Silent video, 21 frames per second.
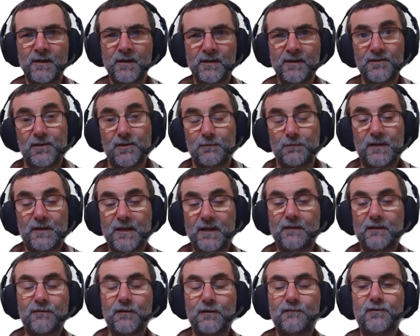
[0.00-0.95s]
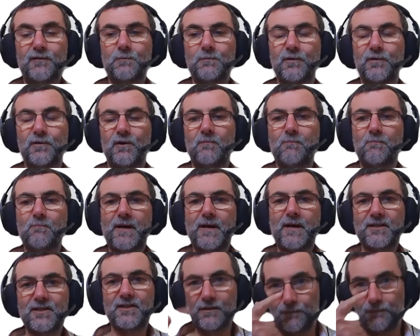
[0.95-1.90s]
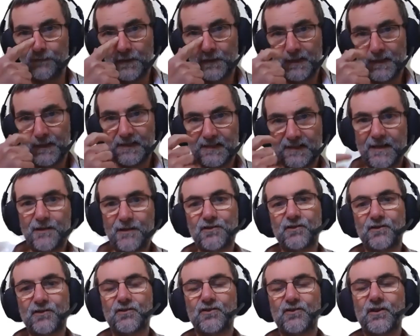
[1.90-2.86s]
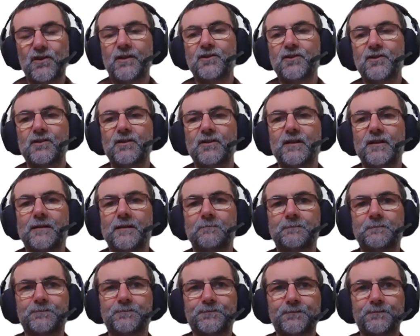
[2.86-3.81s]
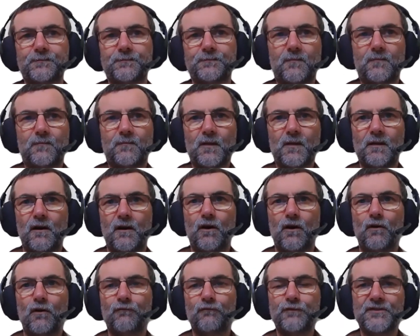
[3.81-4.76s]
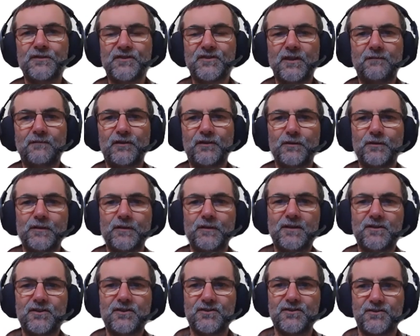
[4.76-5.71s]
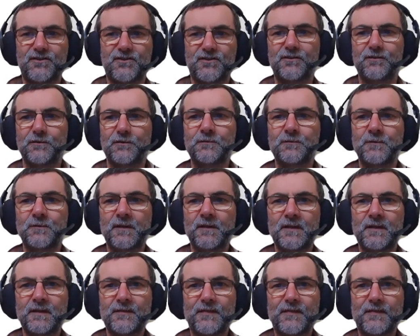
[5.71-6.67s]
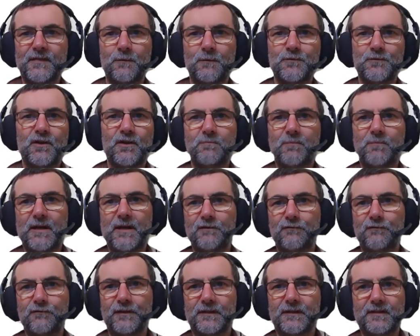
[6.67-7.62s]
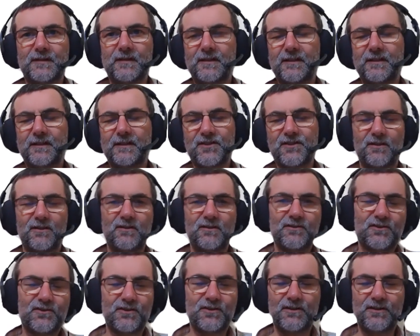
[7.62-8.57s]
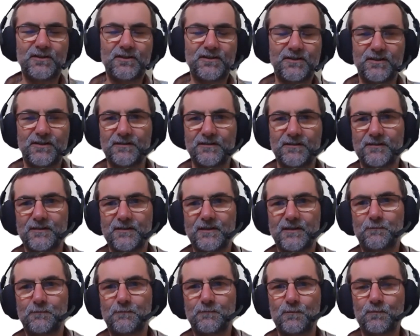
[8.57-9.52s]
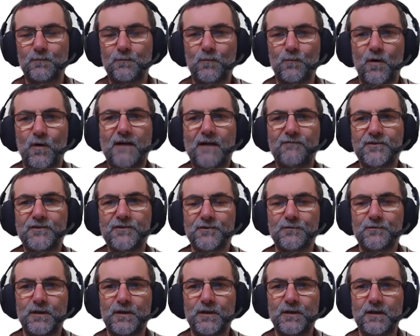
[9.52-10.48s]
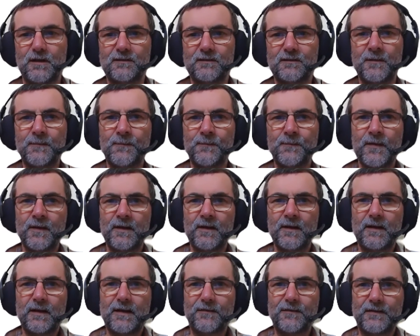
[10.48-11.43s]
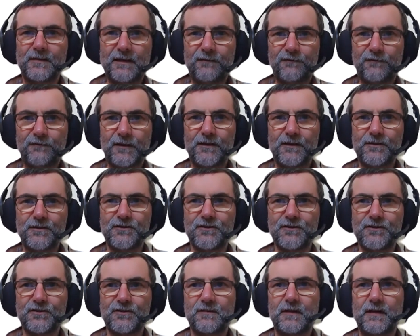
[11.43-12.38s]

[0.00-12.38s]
So yeah, if you put a massive cash injection in, of instead of doing HS2, that was going to benefit the Hitachis and the whatevers of the world, and give it as